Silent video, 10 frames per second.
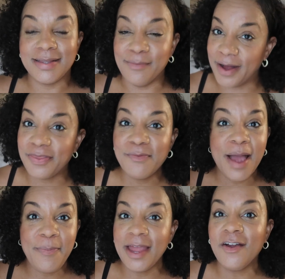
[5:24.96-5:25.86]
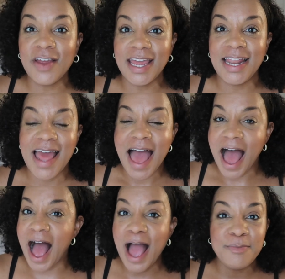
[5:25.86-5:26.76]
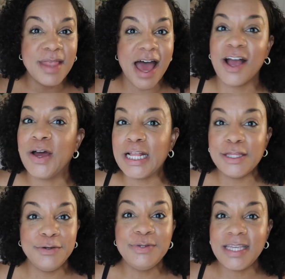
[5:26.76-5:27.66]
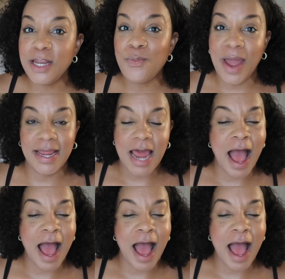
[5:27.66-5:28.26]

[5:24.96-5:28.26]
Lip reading: month of my period, I'm not gonna lose any weight.